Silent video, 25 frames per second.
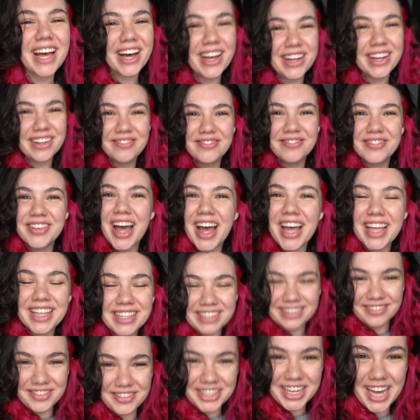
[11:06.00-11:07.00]
um, I
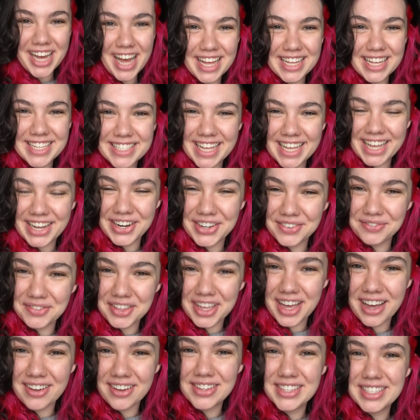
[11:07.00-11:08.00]
love you guys, and
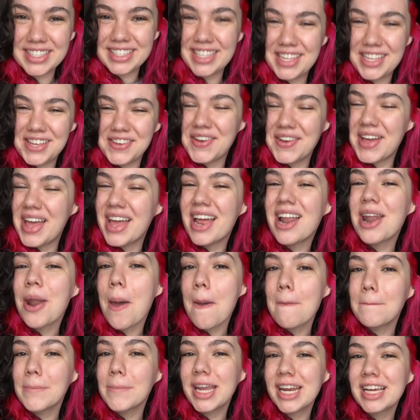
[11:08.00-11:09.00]
hopefully I will see you in
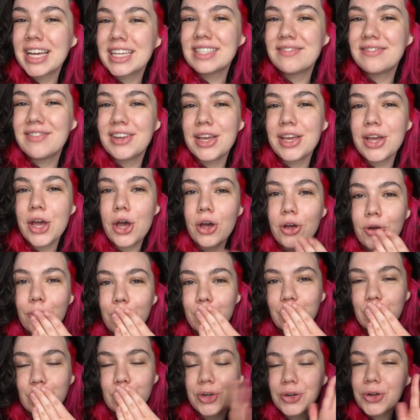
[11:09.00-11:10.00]
my next video.
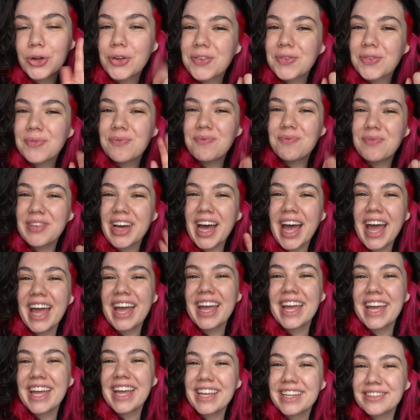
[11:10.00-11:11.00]

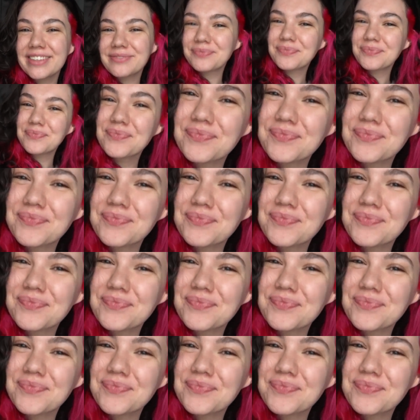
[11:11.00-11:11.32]
Bye!